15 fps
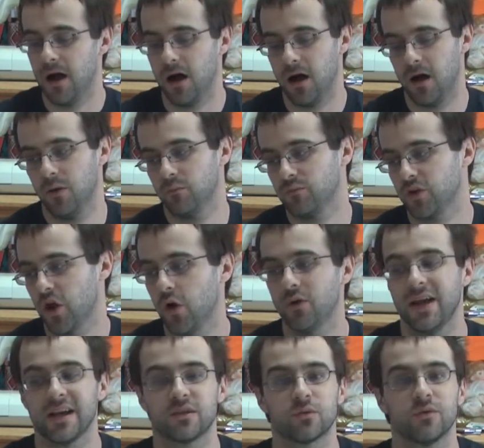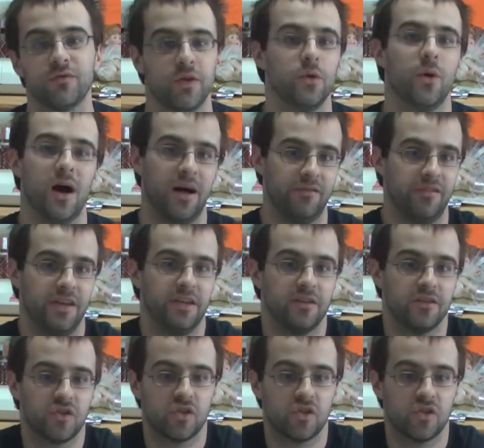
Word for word: um, Codex review of it.